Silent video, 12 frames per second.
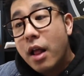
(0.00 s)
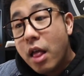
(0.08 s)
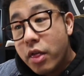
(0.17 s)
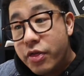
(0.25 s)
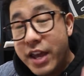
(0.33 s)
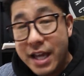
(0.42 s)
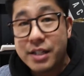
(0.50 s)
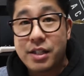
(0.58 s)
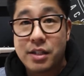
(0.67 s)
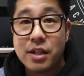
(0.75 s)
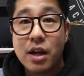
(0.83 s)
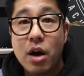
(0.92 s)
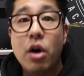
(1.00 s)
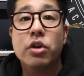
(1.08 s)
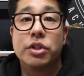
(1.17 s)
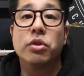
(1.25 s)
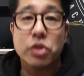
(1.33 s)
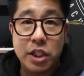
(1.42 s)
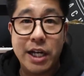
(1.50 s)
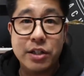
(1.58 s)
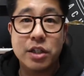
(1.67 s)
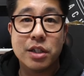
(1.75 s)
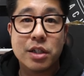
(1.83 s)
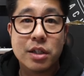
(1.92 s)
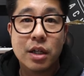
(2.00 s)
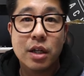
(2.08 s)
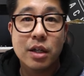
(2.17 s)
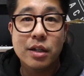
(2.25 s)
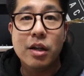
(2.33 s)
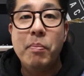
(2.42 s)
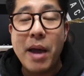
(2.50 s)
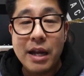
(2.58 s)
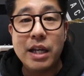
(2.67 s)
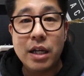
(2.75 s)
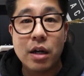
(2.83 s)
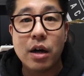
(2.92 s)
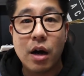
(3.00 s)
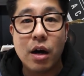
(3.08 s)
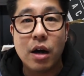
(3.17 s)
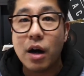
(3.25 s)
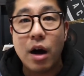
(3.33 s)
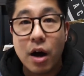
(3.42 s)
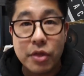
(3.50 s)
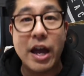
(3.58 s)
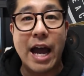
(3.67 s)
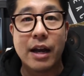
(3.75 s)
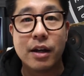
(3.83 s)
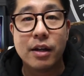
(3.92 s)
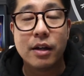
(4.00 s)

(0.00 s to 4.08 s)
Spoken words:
this also changes depending on that.